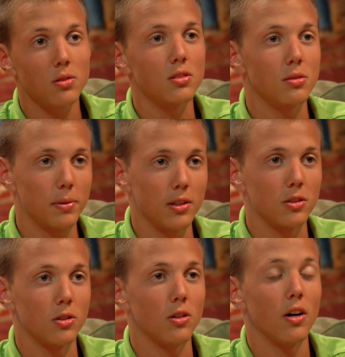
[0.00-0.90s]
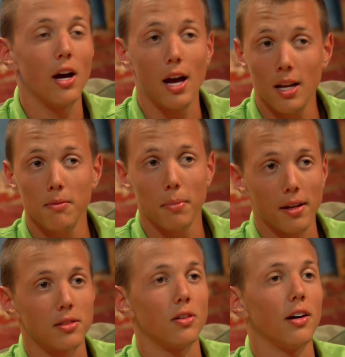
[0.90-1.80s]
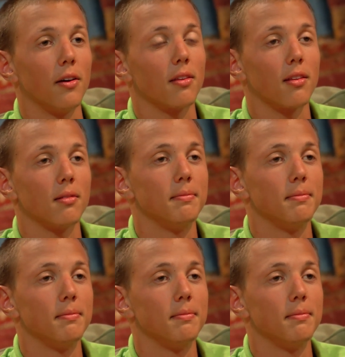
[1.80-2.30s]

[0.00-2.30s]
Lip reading: spiritual, and mental health.